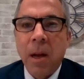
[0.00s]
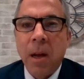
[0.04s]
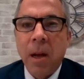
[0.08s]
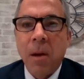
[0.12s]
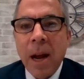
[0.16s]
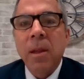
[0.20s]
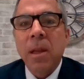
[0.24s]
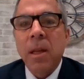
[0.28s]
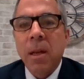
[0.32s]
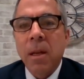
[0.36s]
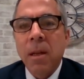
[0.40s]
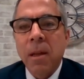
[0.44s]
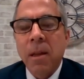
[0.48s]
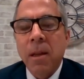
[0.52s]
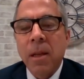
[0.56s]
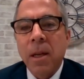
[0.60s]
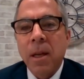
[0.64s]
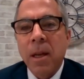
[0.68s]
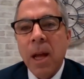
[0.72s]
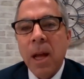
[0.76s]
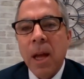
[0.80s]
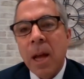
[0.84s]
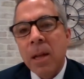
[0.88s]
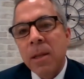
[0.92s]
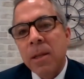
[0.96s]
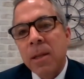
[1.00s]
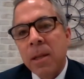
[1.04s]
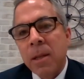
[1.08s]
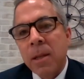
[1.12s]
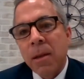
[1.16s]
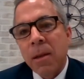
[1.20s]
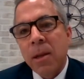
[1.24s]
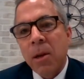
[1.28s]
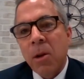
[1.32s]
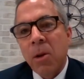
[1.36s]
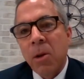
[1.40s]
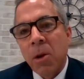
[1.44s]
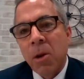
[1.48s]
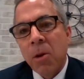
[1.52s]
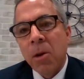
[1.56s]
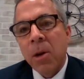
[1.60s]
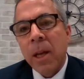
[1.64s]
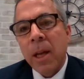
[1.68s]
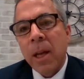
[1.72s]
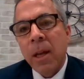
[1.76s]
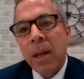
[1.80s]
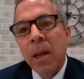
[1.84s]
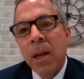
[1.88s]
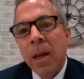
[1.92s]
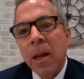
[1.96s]
around the content that they're
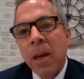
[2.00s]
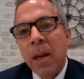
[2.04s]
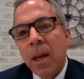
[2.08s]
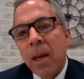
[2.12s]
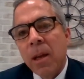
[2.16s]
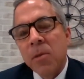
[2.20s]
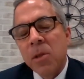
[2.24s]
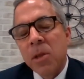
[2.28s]
learning